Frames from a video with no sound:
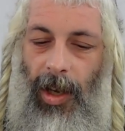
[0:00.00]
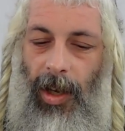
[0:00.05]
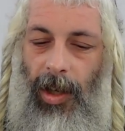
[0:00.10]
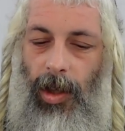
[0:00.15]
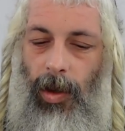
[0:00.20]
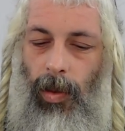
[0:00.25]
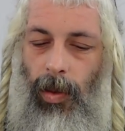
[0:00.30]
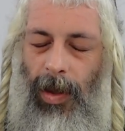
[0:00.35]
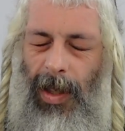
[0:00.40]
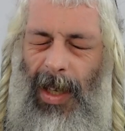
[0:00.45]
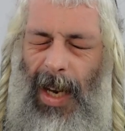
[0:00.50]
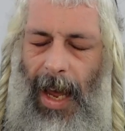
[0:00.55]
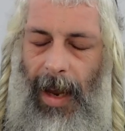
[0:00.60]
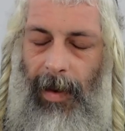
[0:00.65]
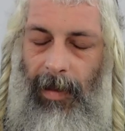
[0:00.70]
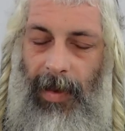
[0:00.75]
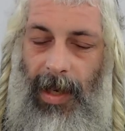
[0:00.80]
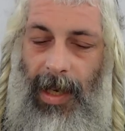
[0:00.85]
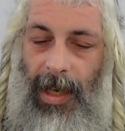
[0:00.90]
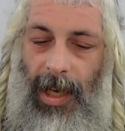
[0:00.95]
you will
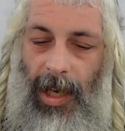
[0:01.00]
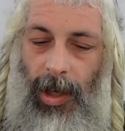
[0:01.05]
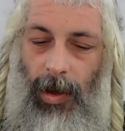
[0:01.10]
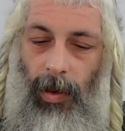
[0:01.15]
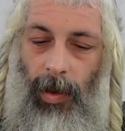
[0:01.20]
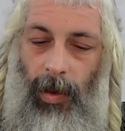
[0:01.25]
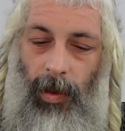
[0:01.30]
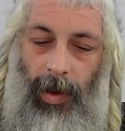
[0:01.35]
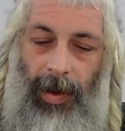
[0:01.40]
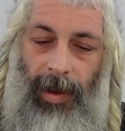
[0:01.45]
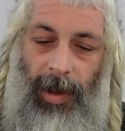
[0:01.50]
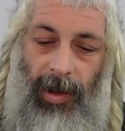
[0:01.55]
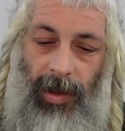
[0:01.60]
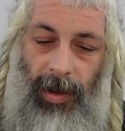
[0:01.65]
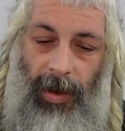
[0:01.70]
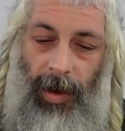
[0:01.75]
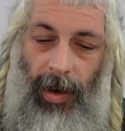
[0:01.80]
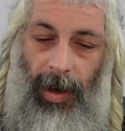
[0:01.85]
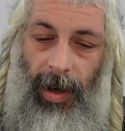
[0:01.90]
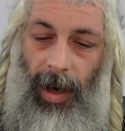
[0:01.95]
not be equal with the
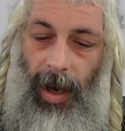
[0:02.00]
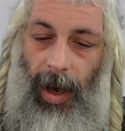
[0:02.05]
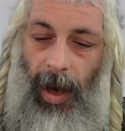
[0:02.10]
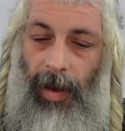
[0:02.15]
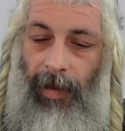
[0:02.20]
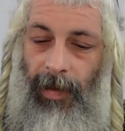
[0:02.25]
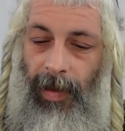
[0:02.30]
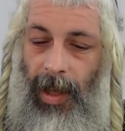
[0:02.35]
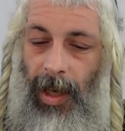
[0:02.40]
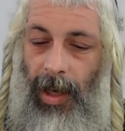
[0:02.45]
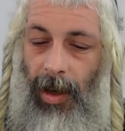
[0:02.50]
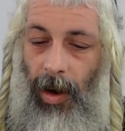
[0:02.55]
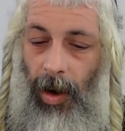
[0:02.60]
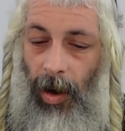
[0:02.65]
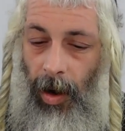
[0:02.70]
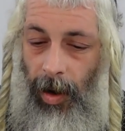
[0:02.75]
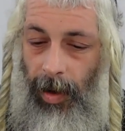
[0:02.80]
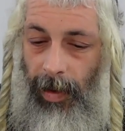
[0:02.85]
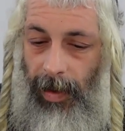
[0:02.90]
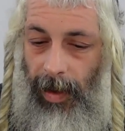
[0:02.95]
dirt of the
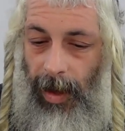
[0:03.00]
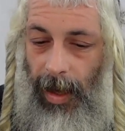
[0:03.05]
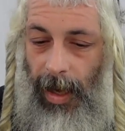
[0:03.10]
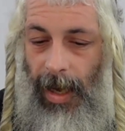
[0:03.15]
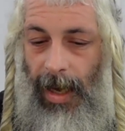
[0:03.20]
earth.